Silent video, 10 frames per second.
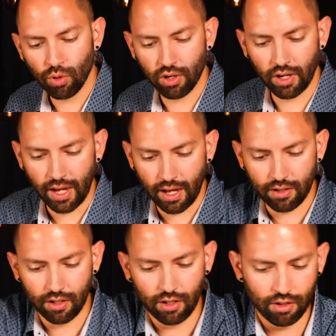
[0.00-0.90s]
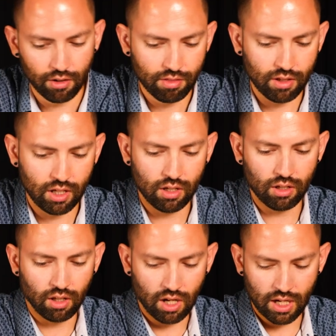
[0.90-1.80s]
We're going to add in the
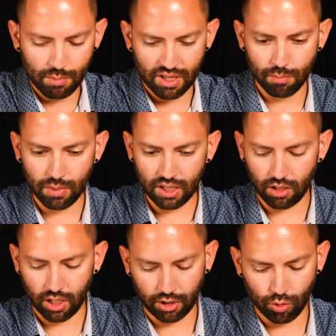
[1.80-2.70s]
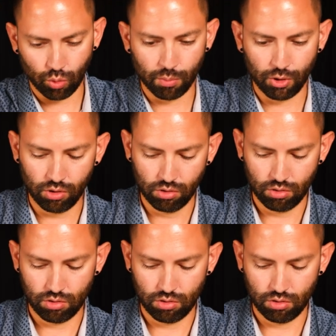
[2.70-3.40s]
lime and the mint like normal,